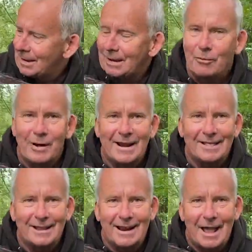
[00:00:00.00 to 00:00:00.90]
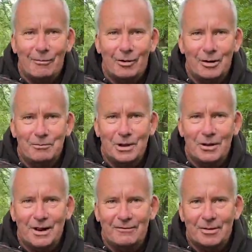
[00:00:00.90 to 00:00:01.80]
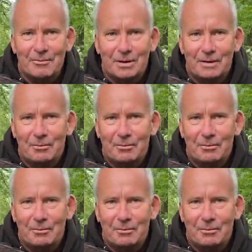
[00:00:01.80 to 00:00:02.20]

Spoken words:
and went in the net. What a beauty from the big